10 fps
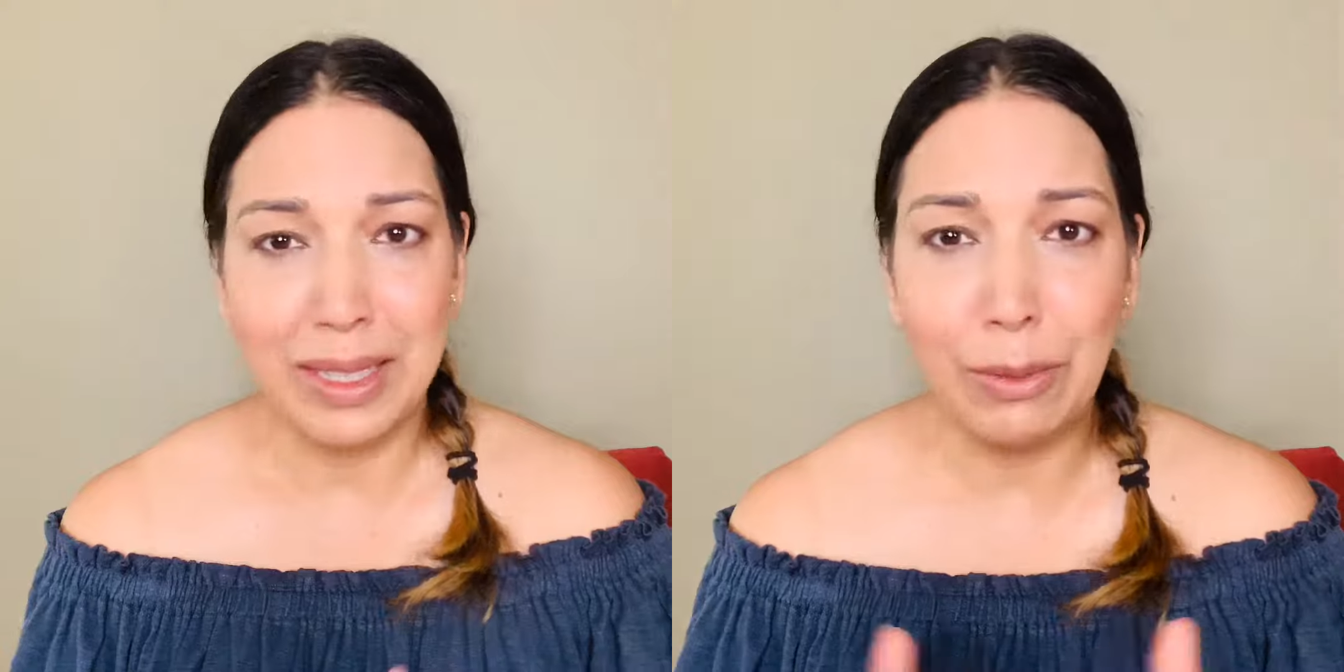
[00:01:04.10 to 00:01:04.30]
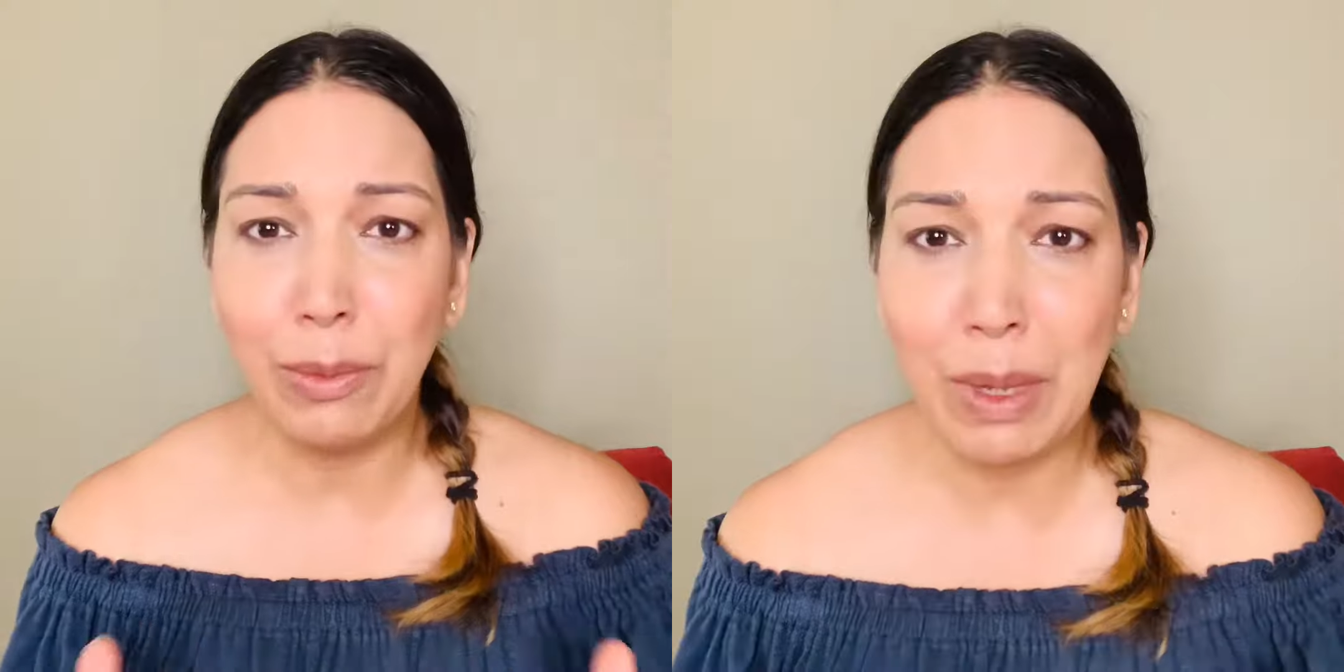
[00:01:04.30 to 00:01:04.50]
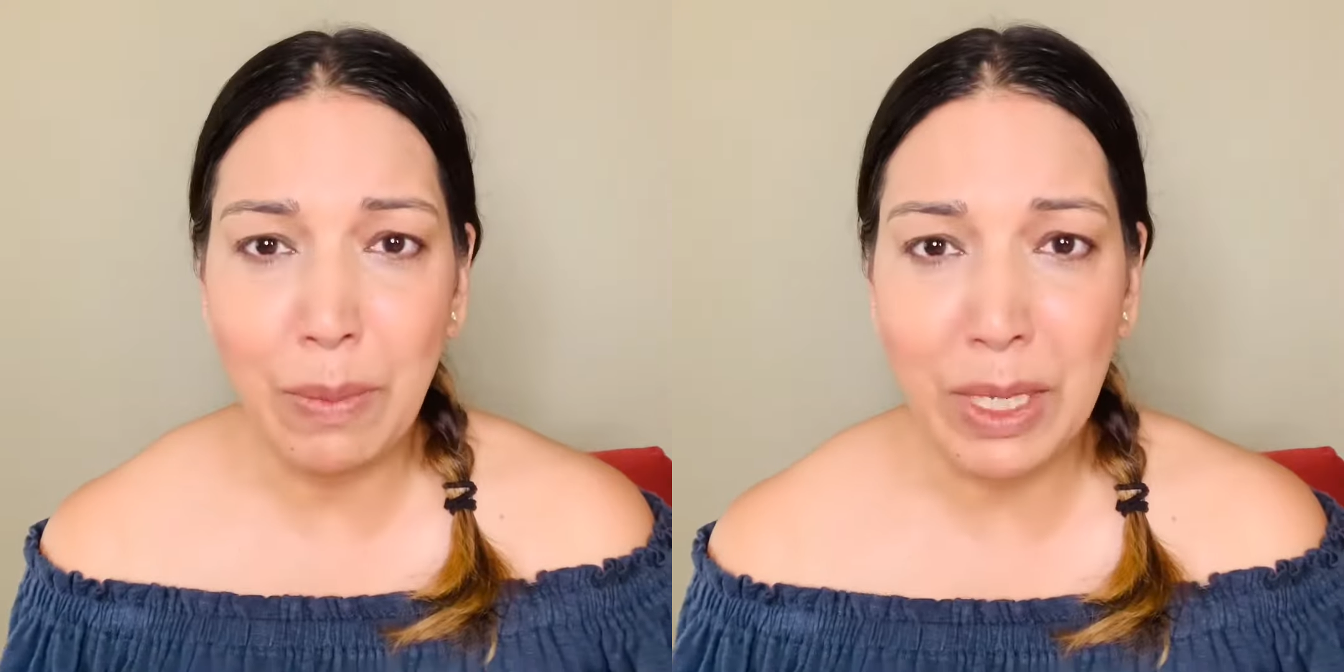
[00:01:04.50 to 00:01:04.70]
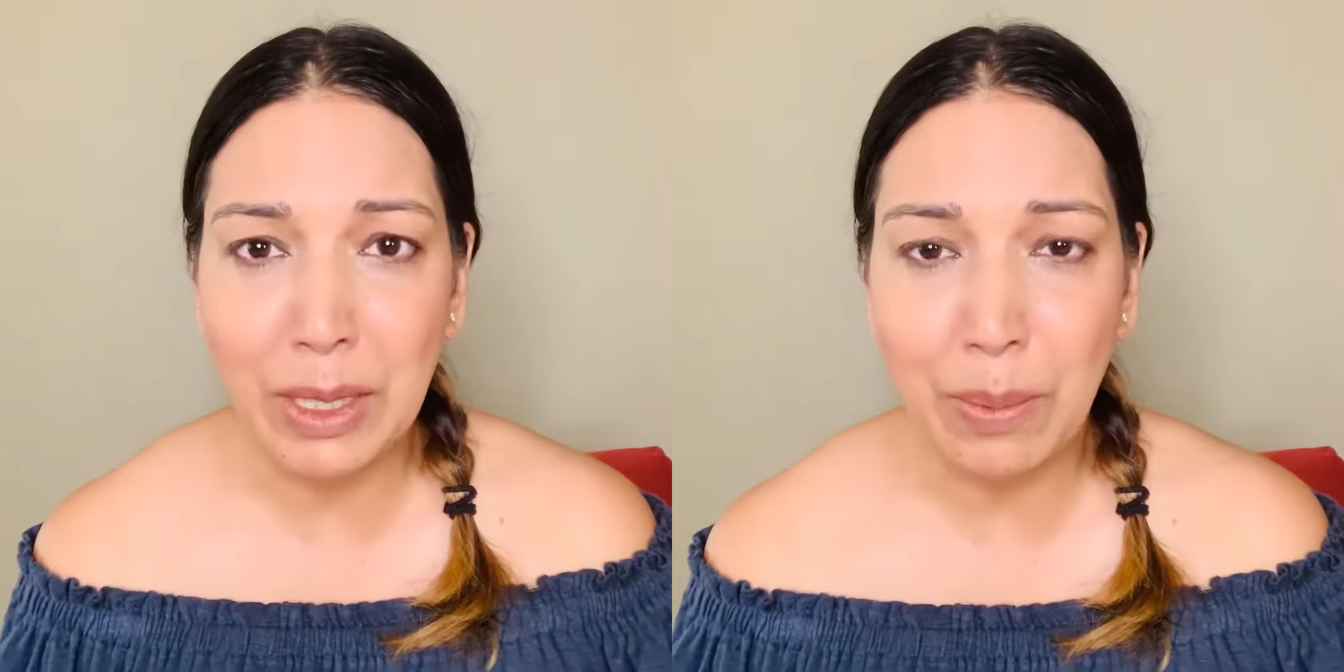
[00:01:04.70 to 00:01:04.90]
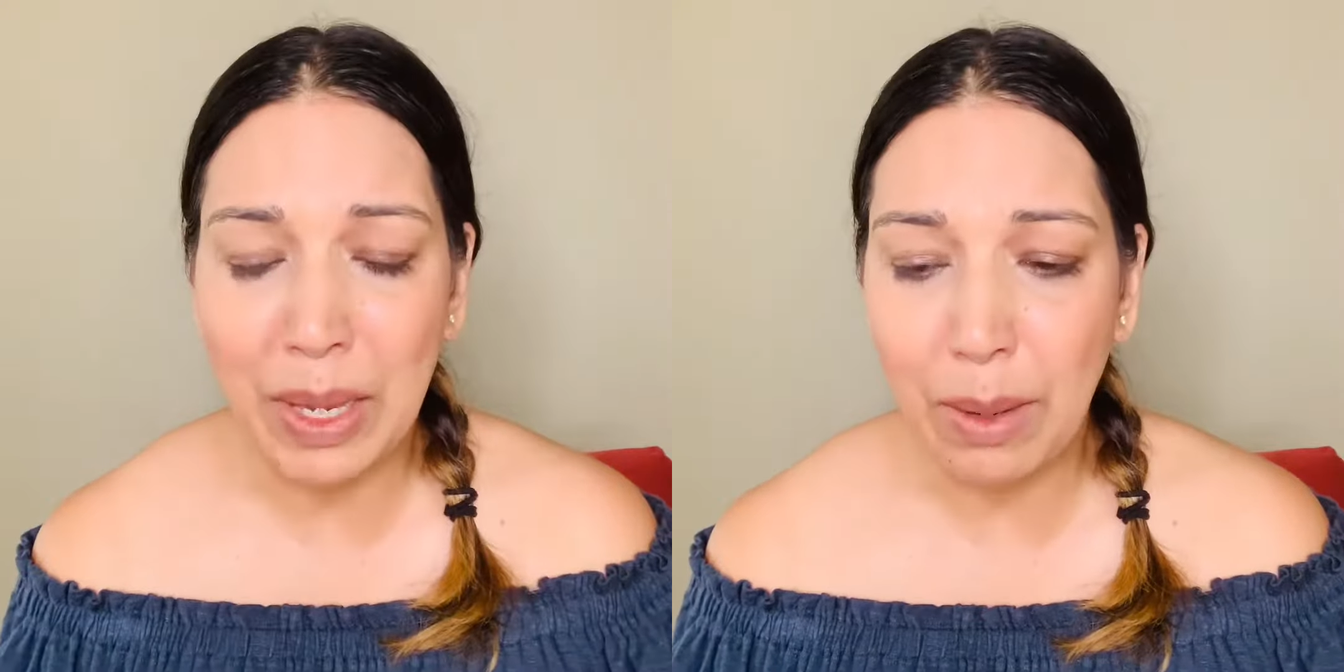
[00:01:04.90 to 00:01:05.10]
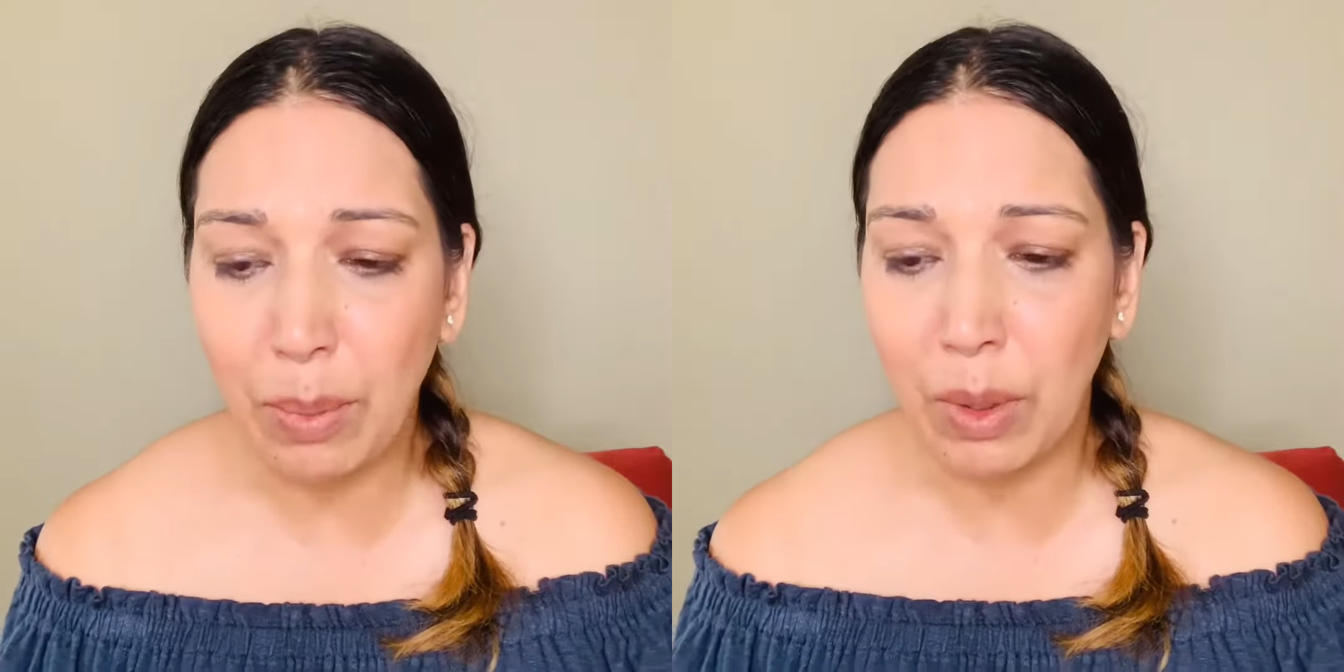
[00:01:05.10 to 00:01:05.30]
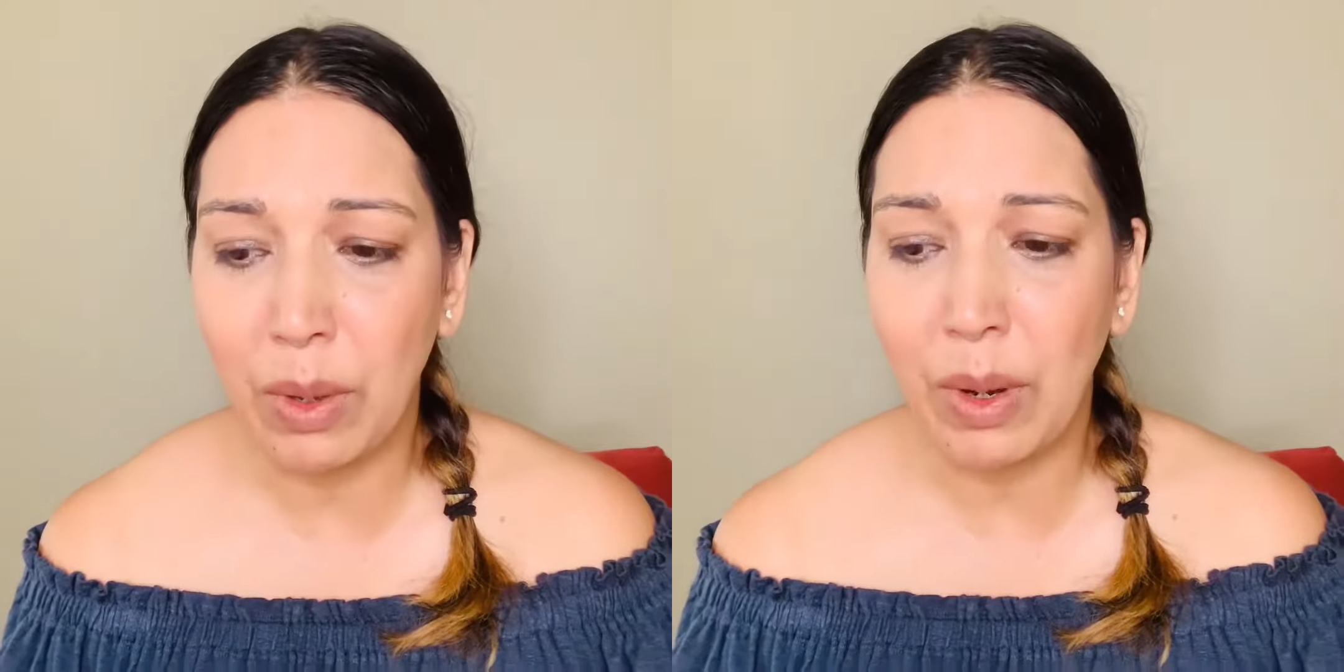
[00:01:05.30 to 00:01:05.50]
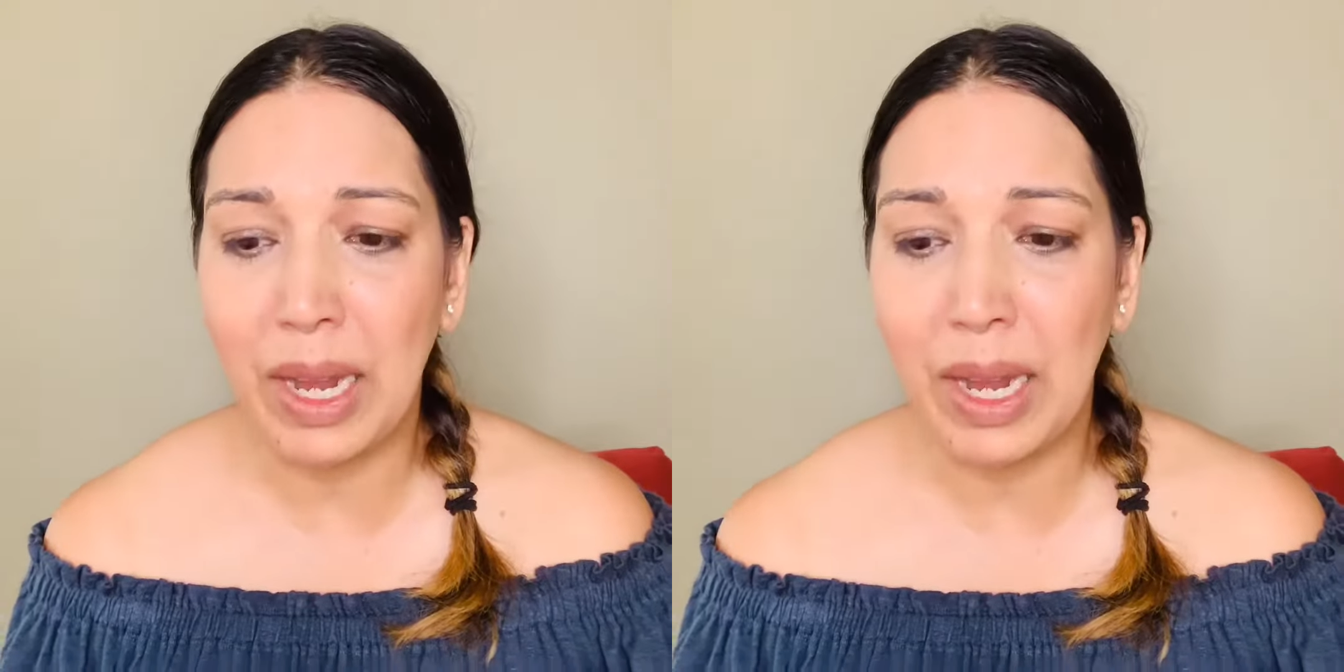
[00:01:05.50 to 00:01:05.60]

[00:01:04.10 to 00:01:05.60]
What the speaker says: sit with my piece of paper,